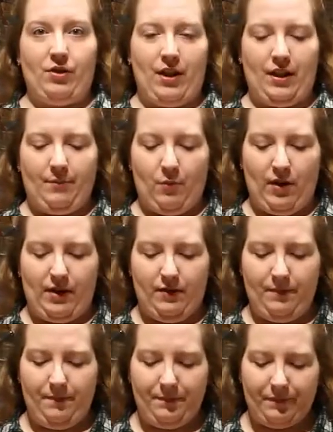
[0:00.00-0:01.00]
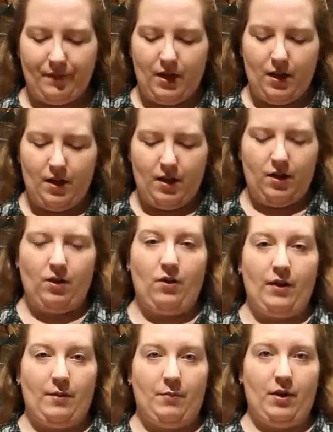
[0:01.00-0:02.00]
does boil, you're
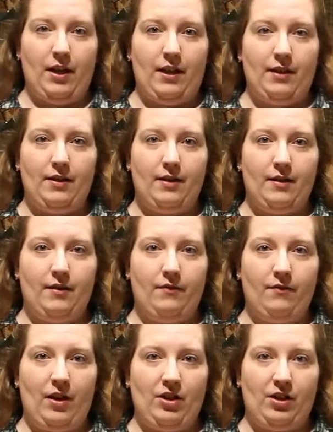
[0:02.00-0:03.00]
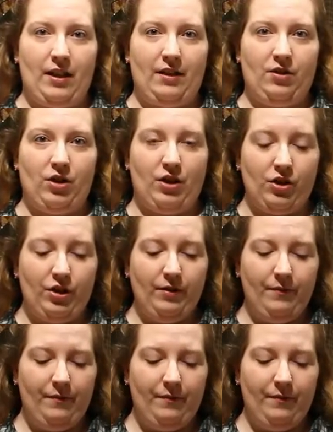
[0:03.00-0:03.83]
going to put in fresh sliced ginger,